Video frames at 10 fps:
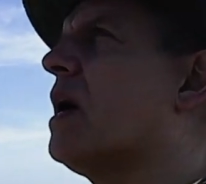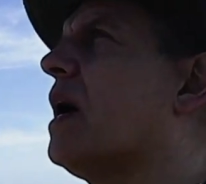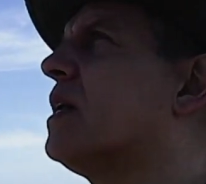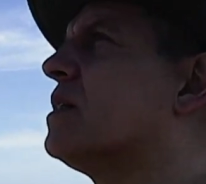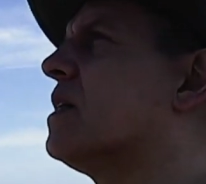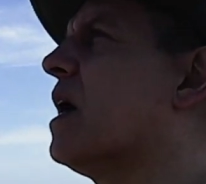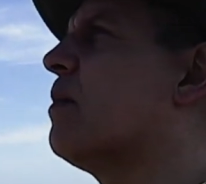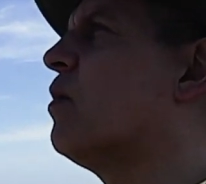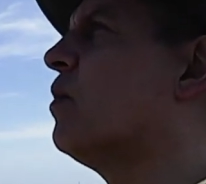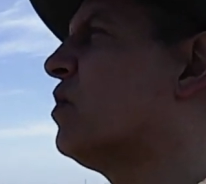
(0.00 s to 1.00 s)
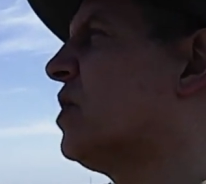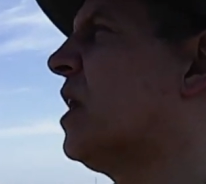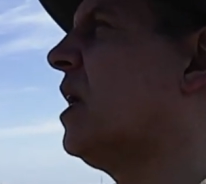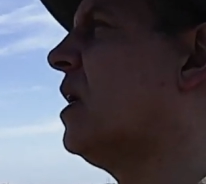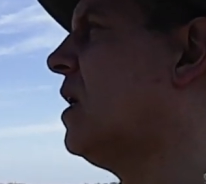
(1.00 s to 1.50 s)
again today, but we'll
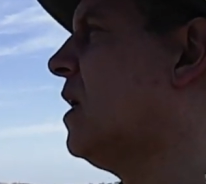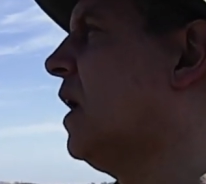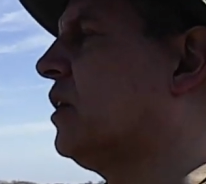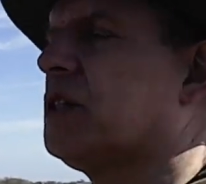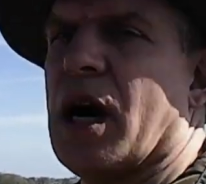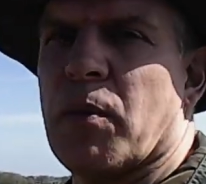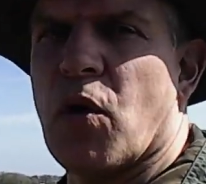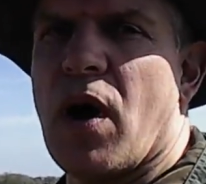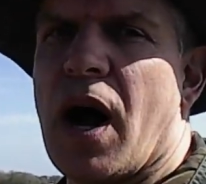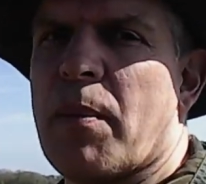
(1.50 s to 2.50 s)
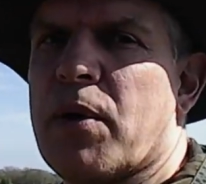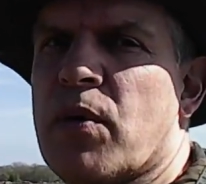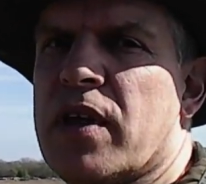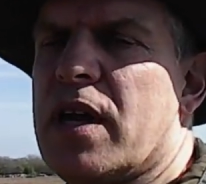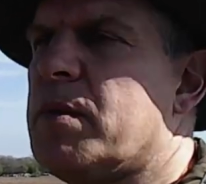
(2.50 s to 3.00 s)
see. As I say, I'm quite happy
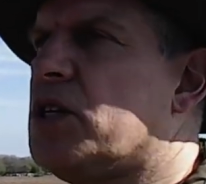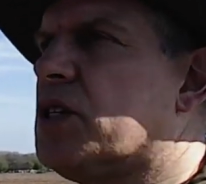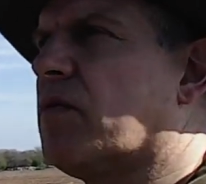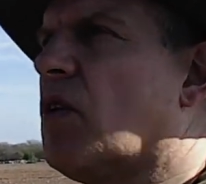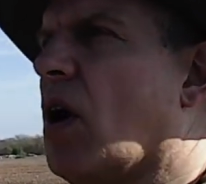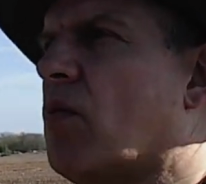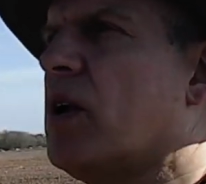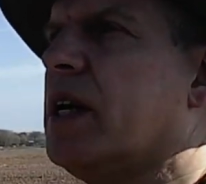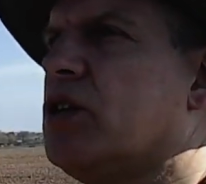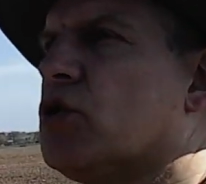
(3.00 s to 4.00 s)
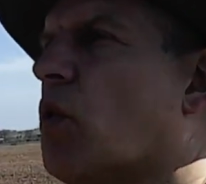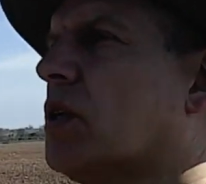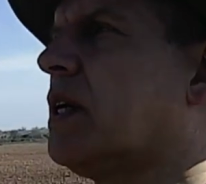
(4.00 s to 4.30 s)
with the images I've got. I really just want